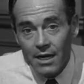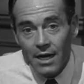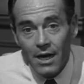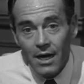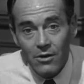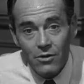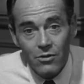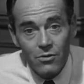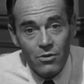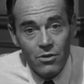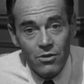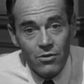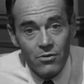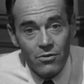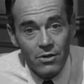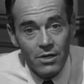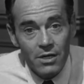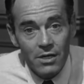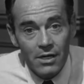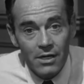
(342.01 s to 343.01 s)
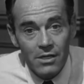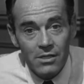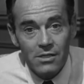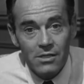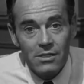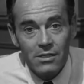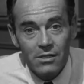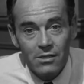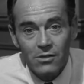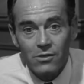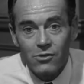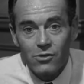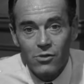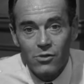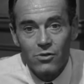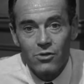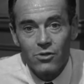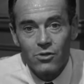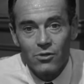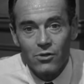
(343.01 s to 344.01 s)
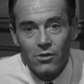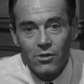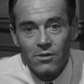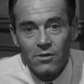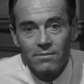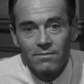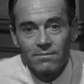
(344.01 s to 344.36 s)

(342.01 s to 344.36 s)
how you 3 are still so sure.